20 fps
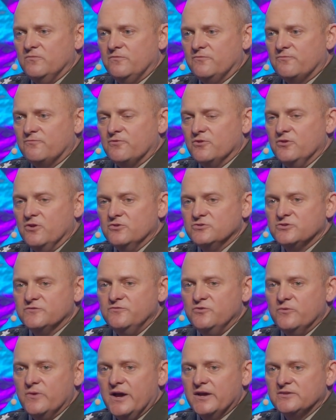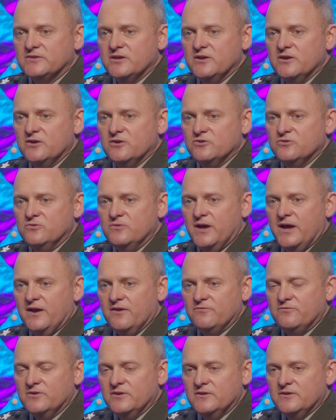for those of you out there who
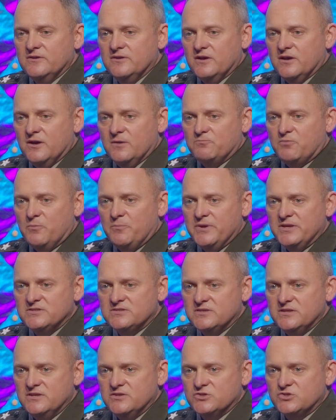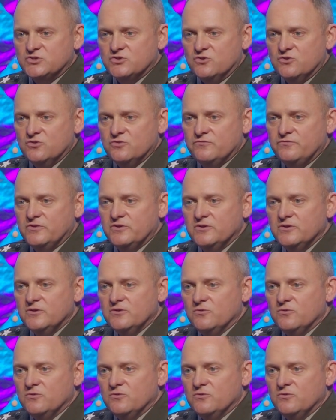have propensity to serve,